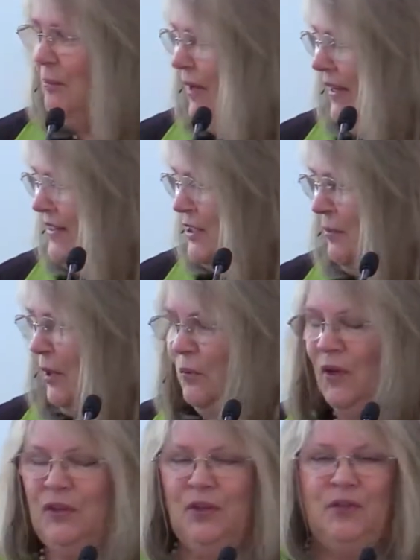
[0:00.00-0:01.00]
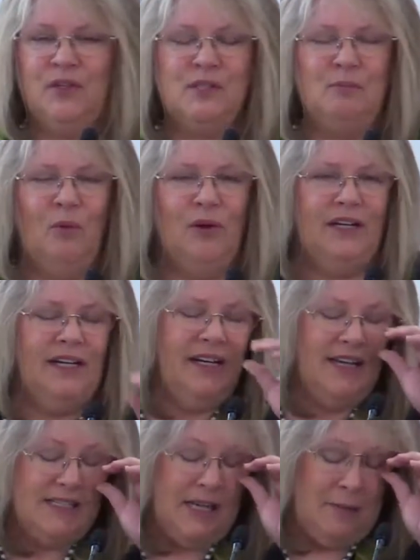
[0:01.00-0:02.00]
be, to be with you this
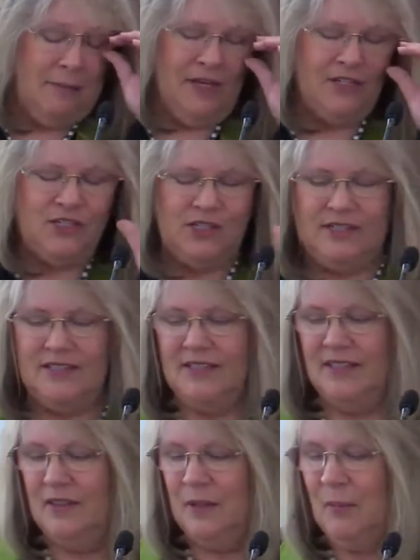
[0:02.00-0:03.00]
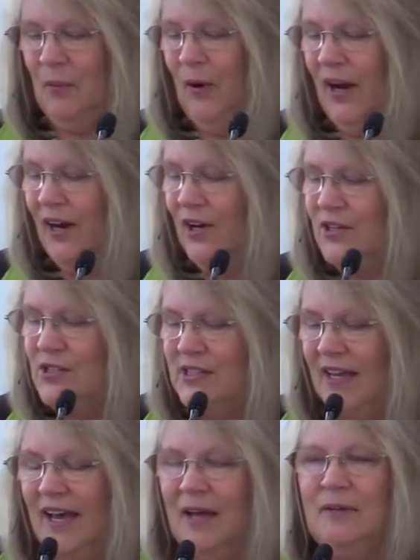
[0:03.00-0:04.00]
morning, as I mentioned in the
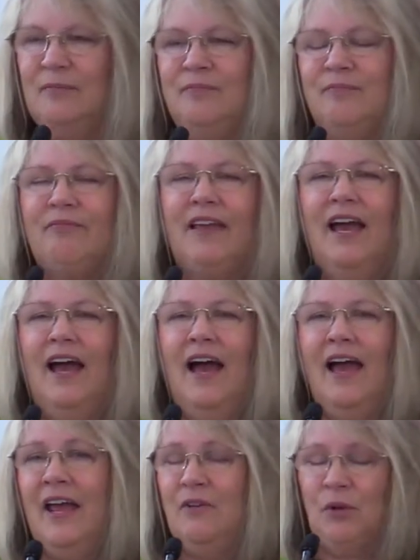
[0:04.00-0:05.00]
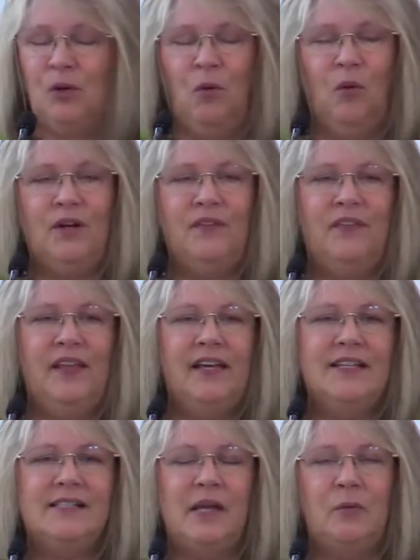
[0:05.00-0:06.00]
prayers. Um, I had recorded
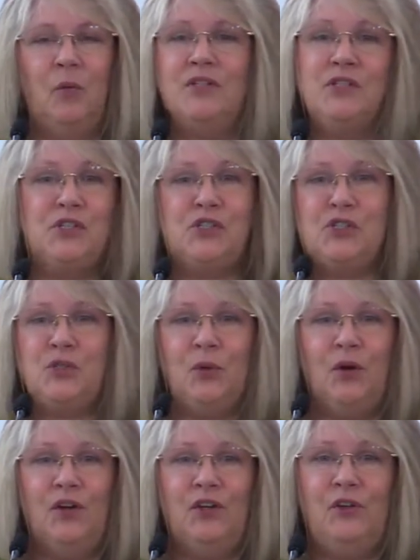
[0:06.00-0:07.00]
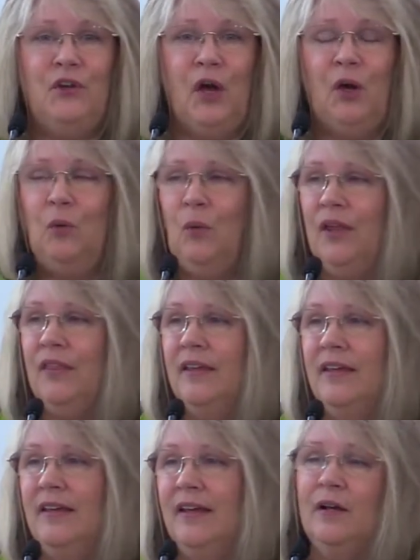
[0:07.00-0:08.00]
this and I wasn't sure, you know, with
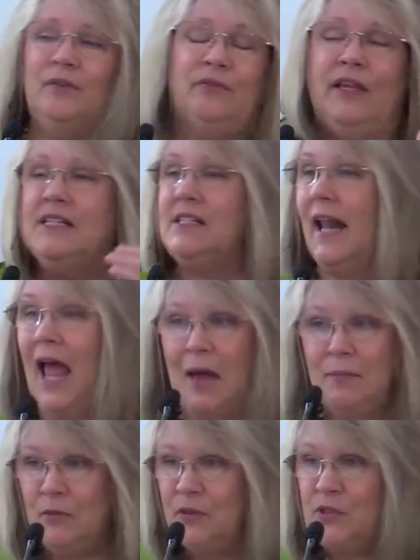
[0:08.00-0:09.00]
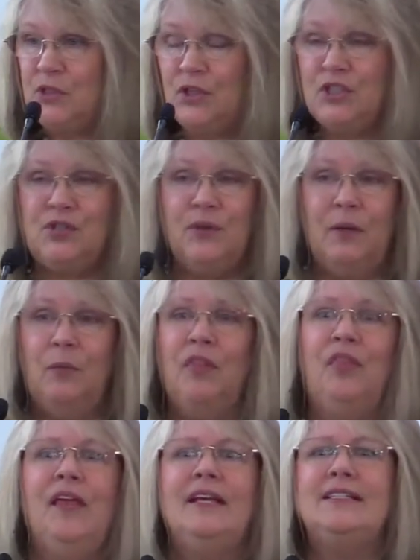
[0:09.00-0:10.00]
things that happen with surgery,
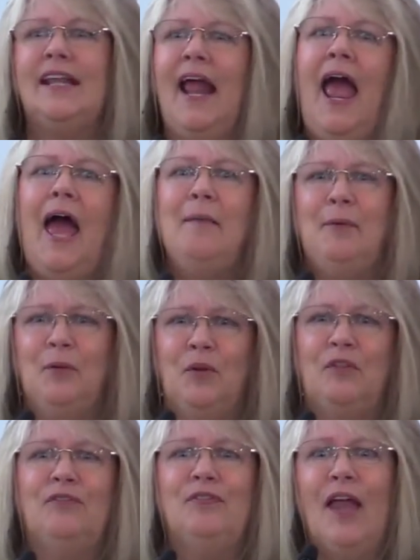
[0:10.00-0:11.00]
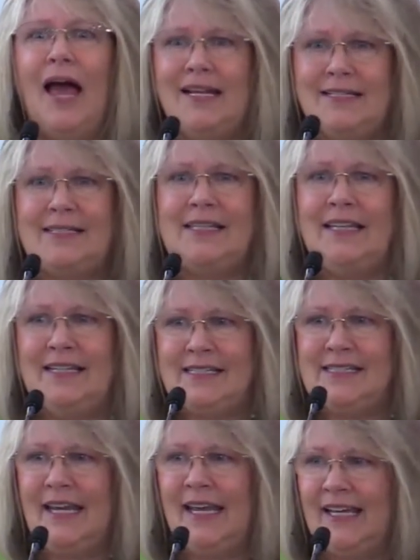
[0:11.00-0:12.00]
with things that happen with flights
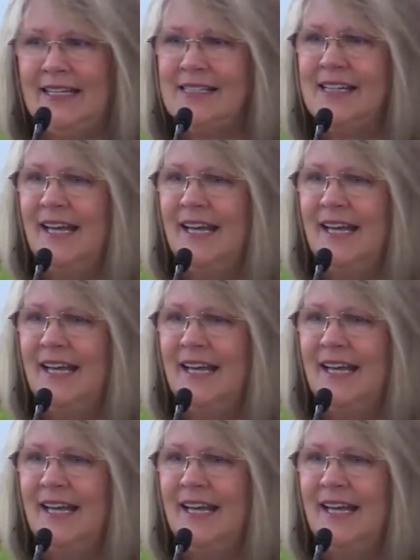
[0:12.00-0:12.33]
these days.